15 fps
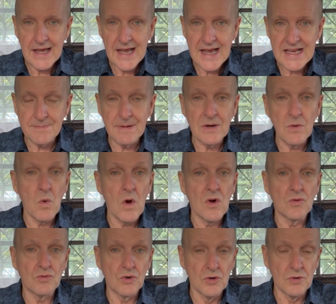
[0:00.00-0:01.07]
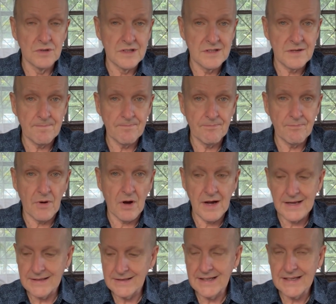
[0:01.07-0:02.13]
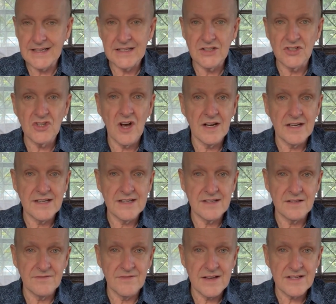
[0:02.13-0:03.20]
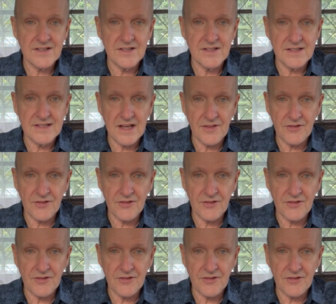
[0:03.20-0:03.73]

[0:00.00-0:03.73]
has been well ruined by letting Chinese investors